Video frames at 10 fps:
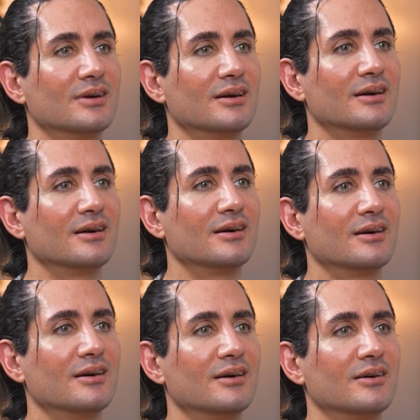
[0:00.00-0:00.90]
I wow. can just
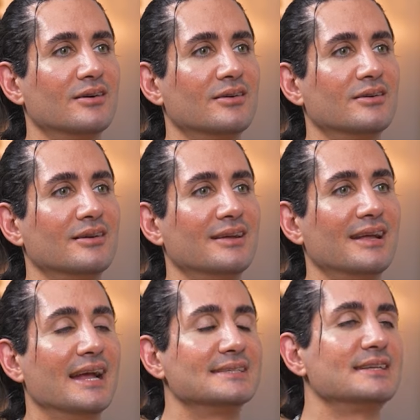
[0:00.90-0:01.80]
be here forever.
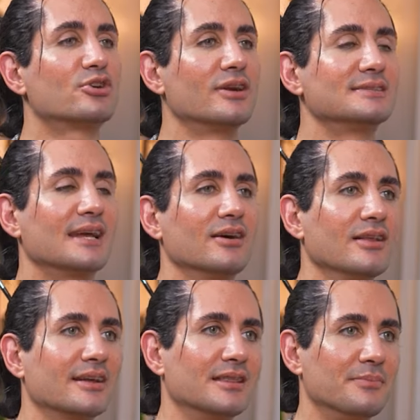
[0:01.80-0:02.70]
Isn't it crazy
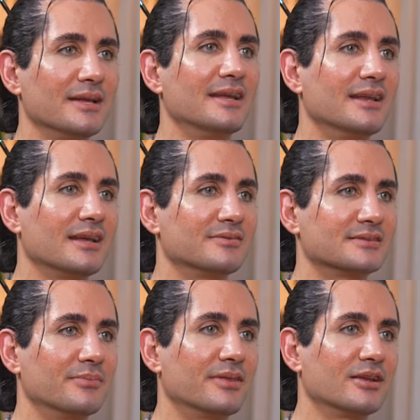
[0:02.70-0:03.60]
how, like, in the beginning
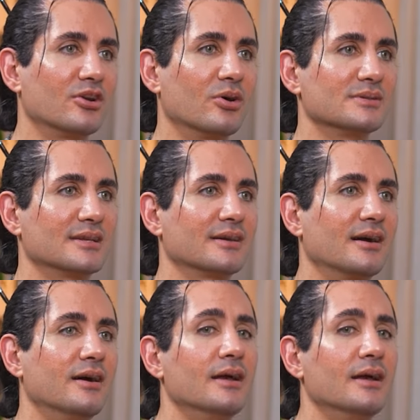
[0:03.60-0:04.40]
of something, you're always like,